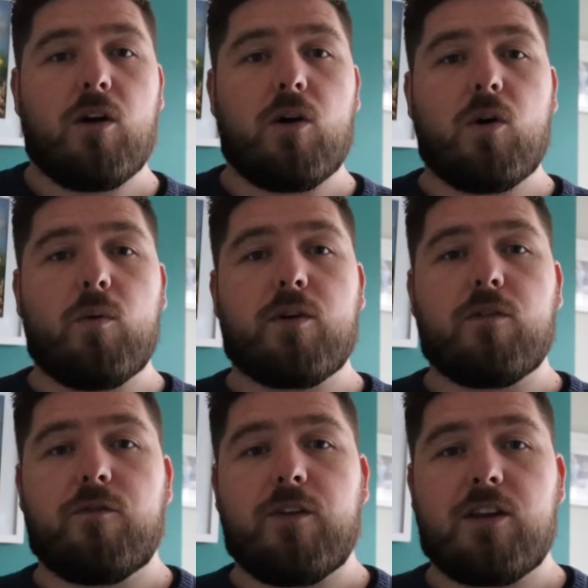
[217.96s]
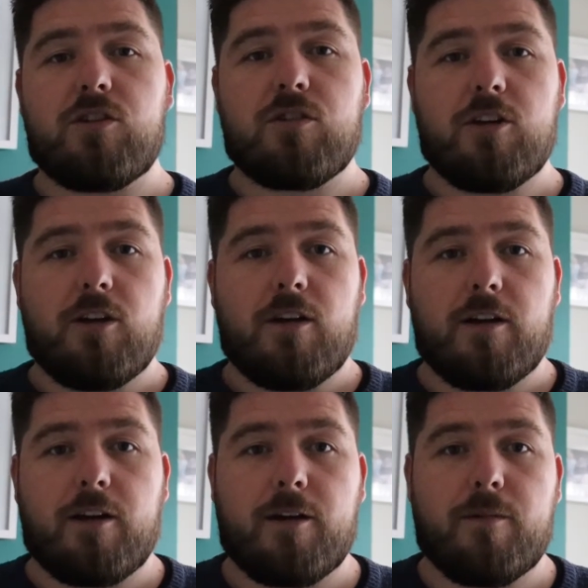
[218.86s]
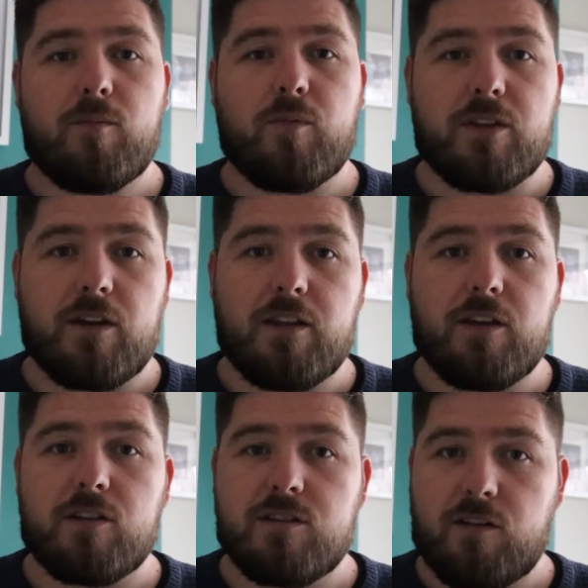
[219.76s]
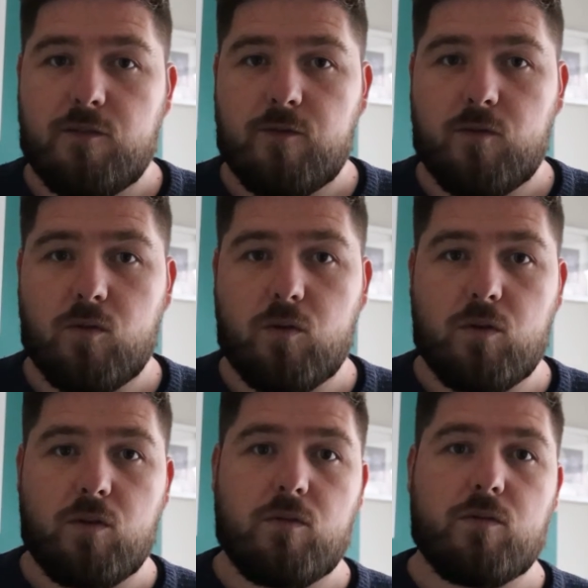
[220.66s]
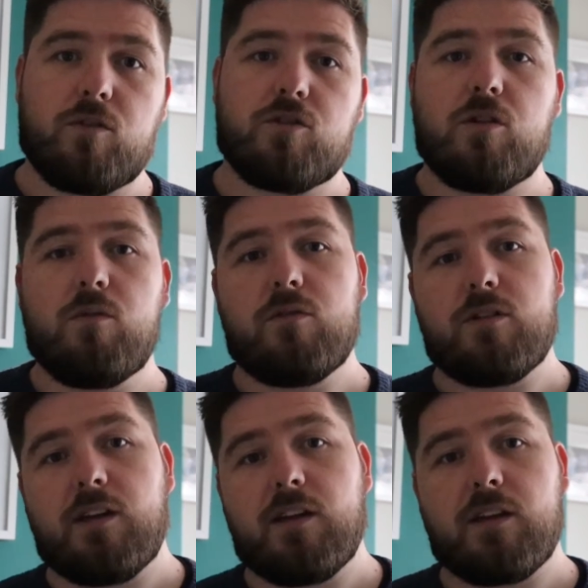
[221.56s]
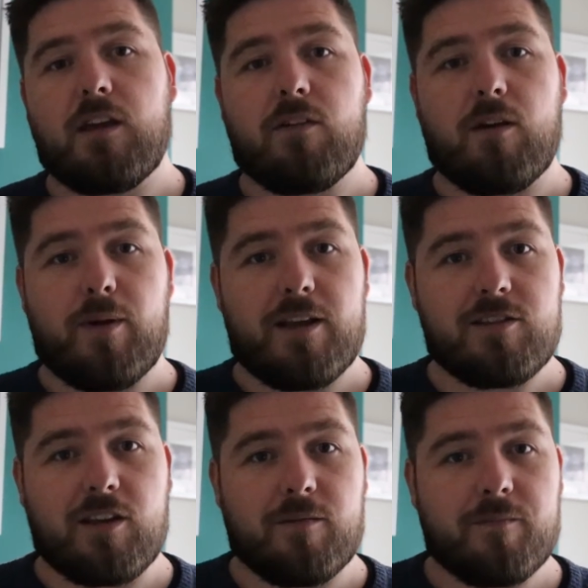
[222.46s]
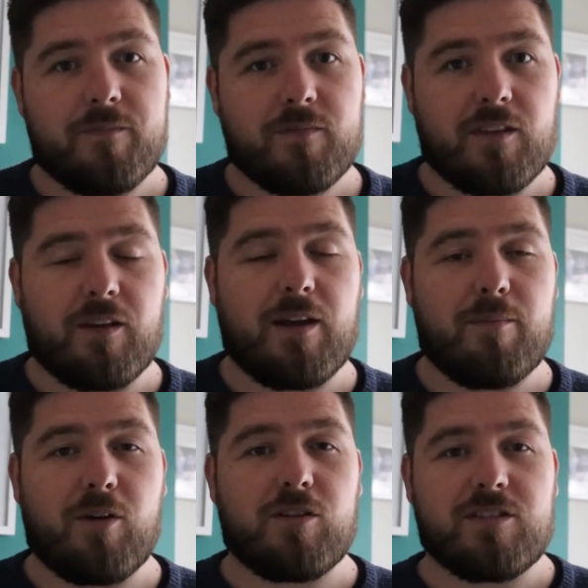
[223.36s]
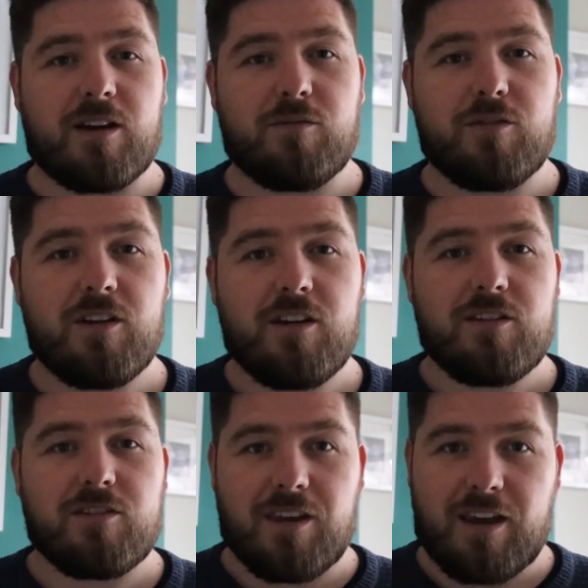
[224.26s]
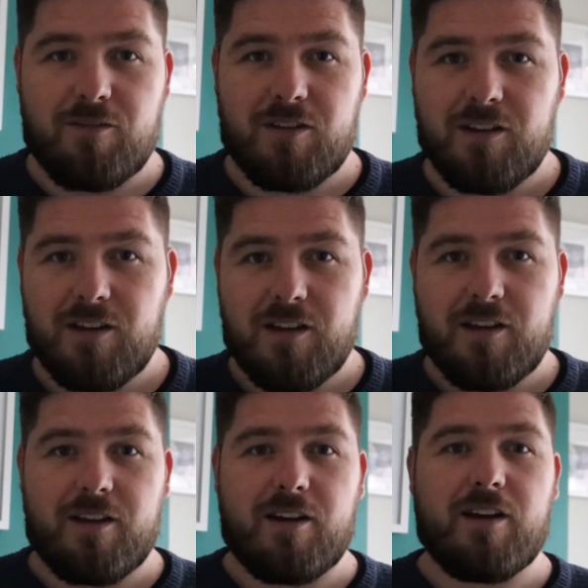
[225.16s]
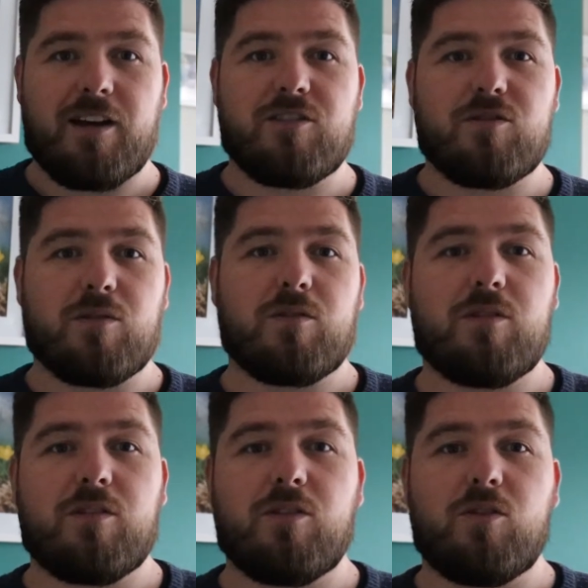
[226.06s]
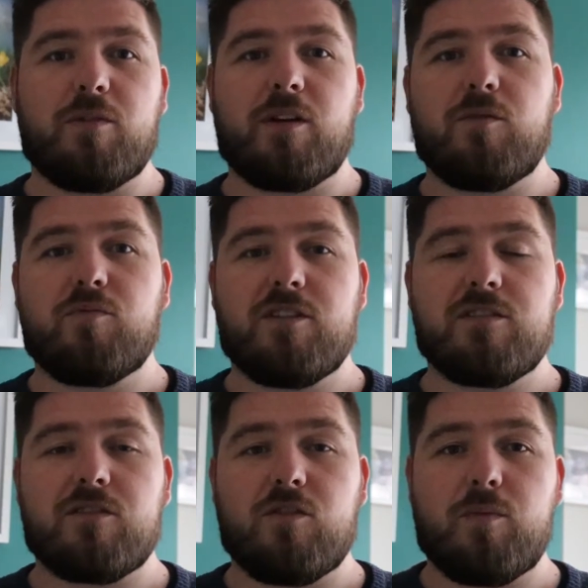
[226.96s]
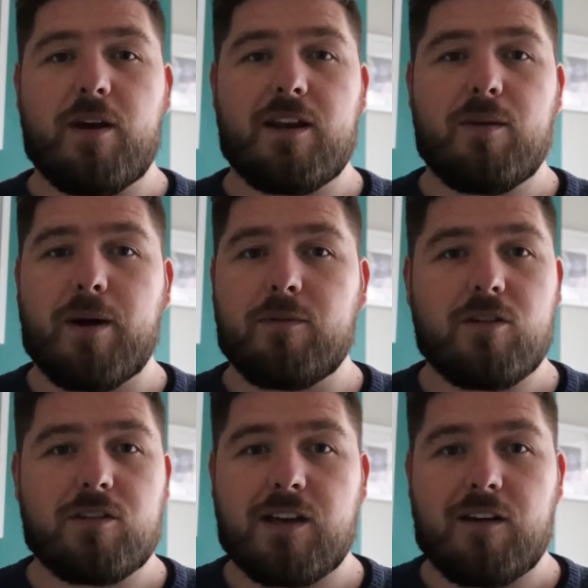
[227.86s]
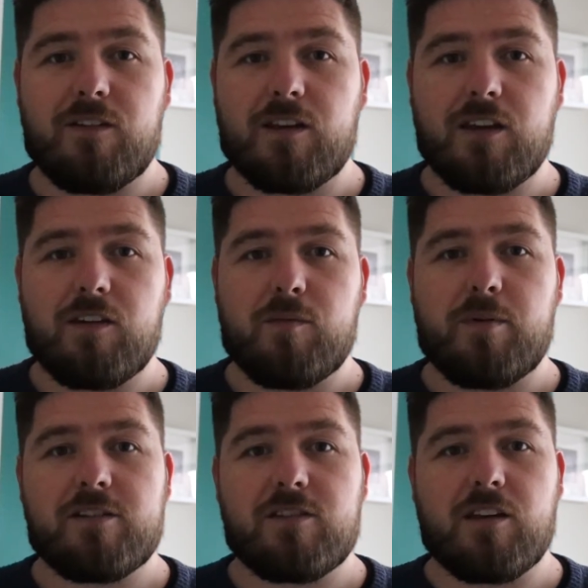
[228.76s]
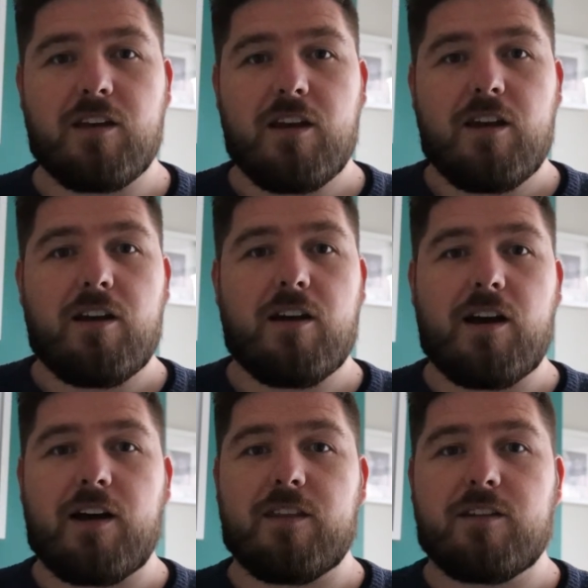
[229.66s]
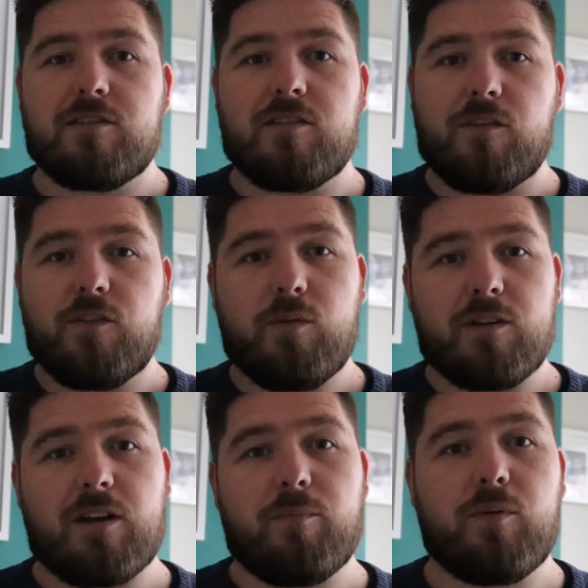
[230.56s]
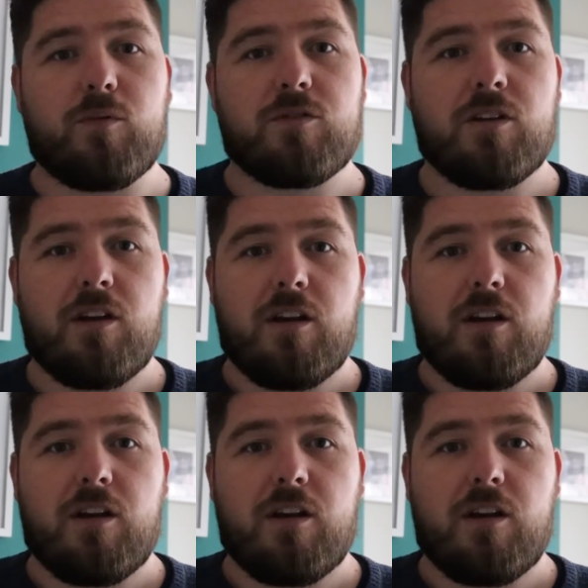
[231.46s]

Or we could finish with either yourself or the student who's leading giving a blessing. Now that might sound scary and something that normally only priests do, but any baptised Catholic can give a blessing, and there's a few examples